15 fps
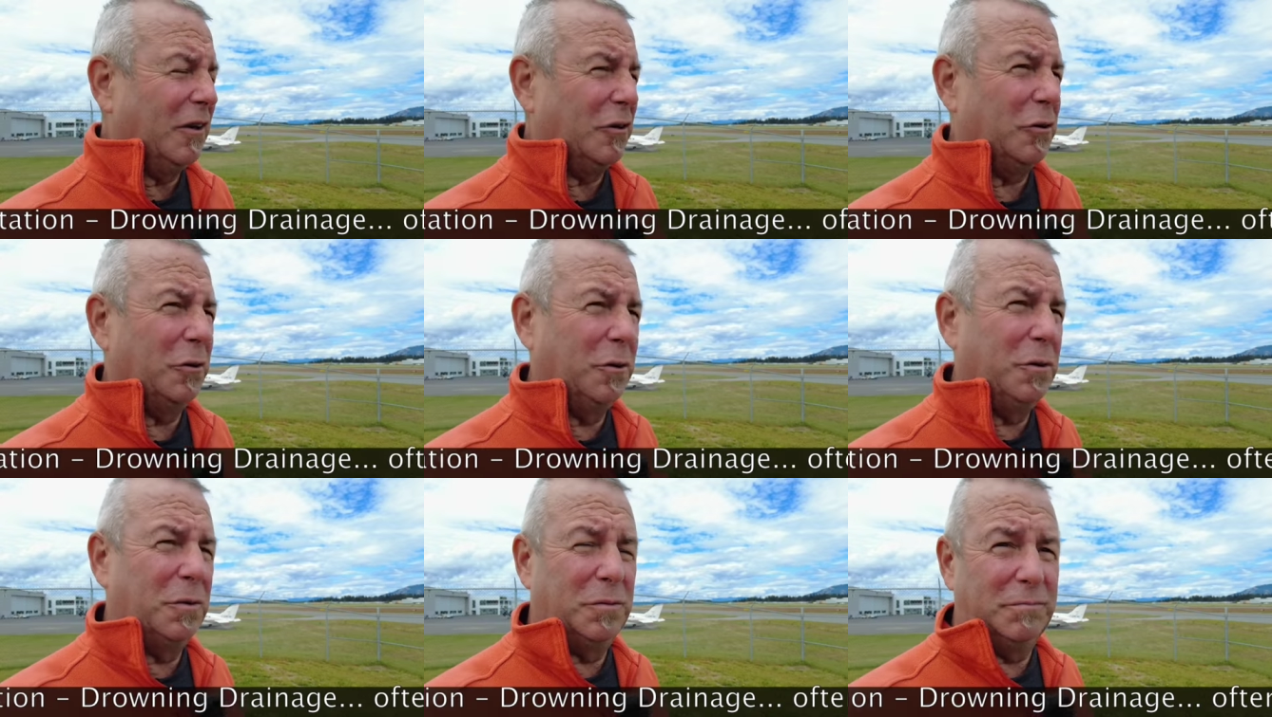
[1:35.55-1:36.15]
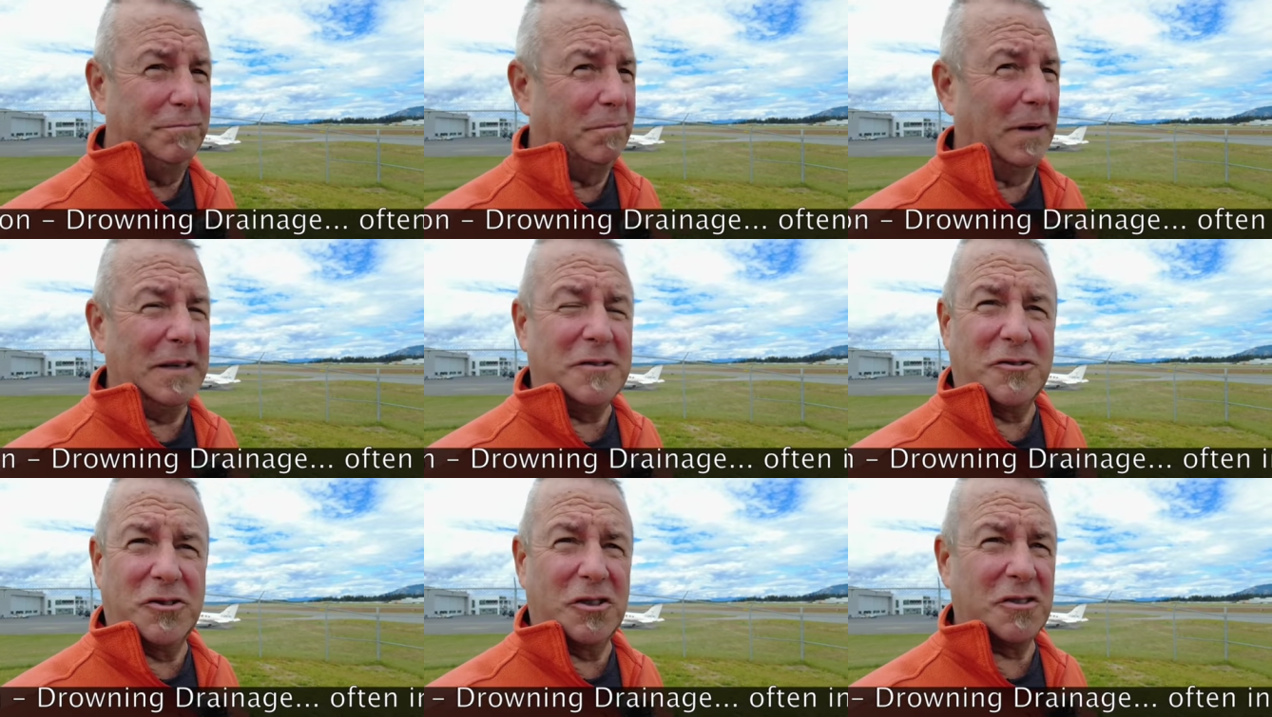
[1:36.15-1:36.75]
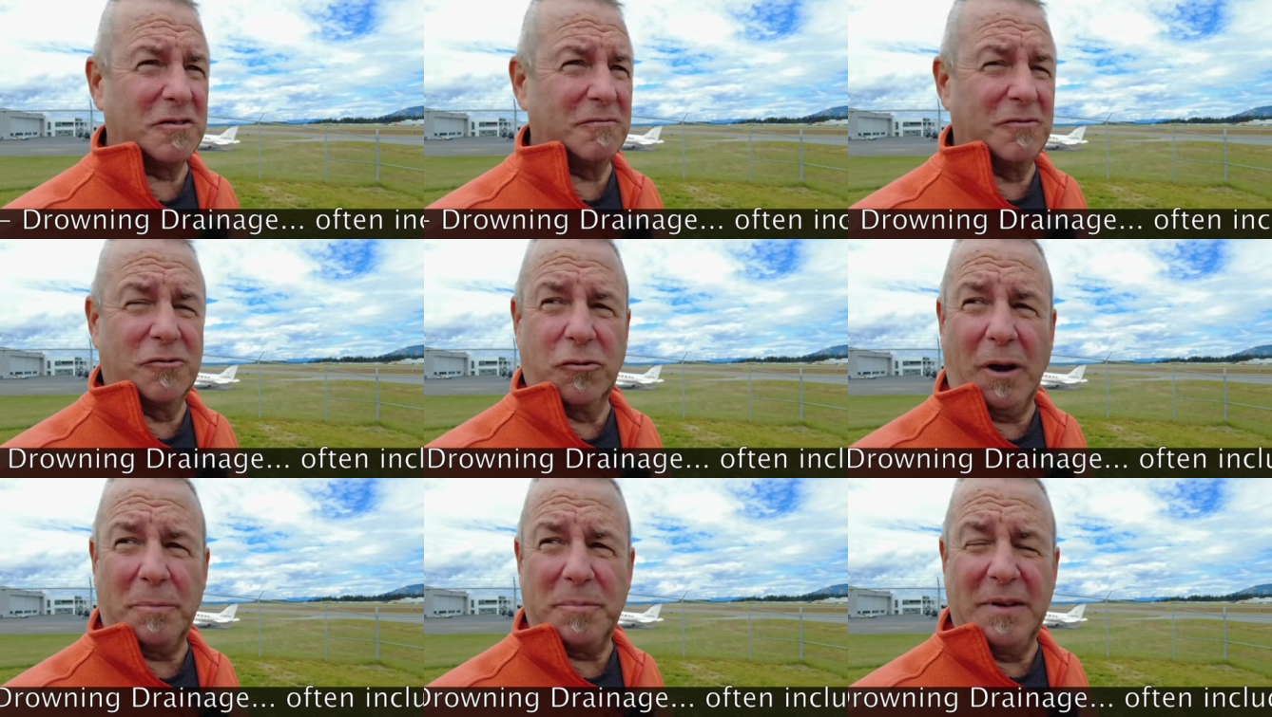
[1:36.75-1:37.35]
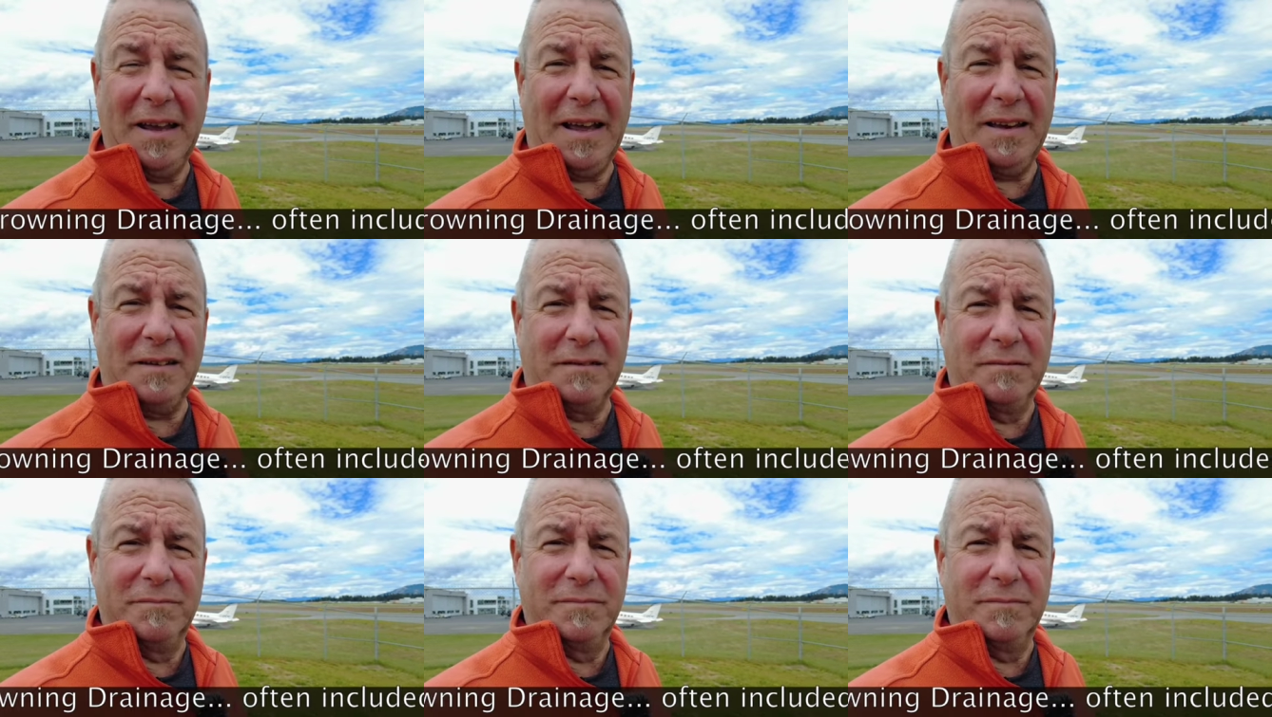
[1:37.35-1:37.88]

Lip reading: who might just drop dead.